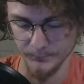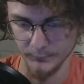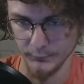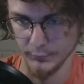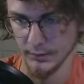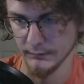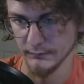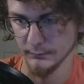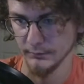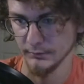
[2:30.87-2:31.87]

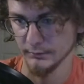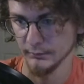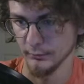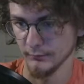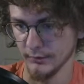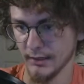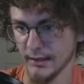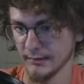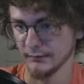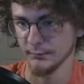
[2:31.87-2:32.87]
Proxima Nova. I
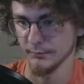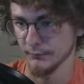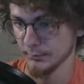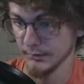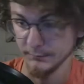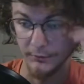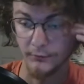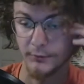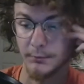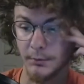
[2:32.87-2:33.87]
actually prefer Proxima
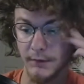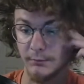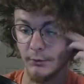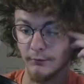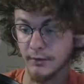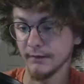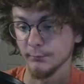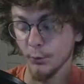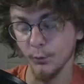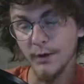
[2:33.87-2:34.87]
Nova. Proxima Nova has
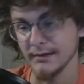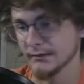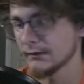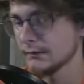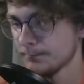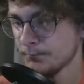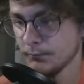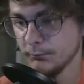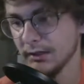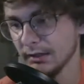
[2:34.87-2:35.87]
more weights,
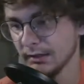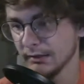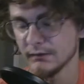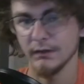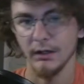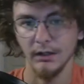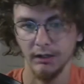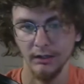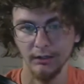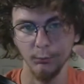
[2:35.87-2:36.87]
meaning it's
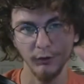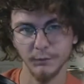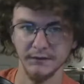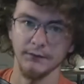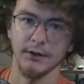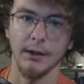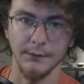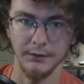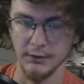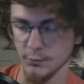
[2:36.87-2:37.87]
more specific how
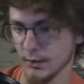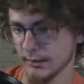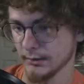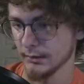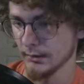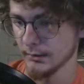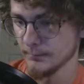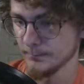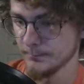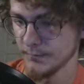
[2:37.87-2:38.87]
thick you want it
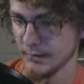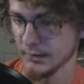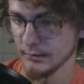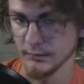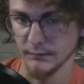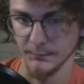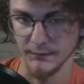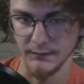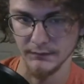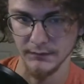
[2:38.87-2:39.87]
than
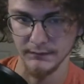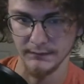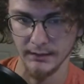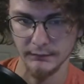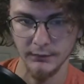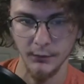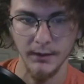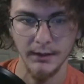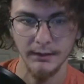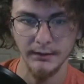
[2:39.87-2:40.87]
something that's like that. So
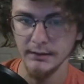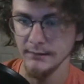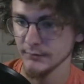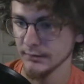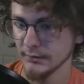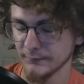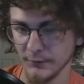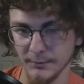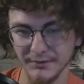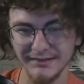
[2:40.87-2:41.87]
now you have a cleaner
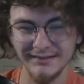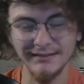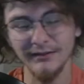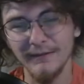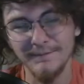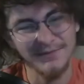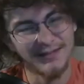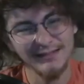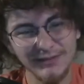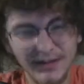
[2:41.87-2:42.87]
font, but it's still
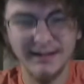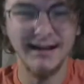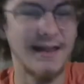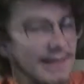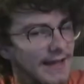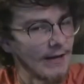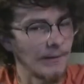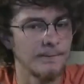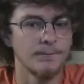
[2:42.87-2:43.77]
kind of not there.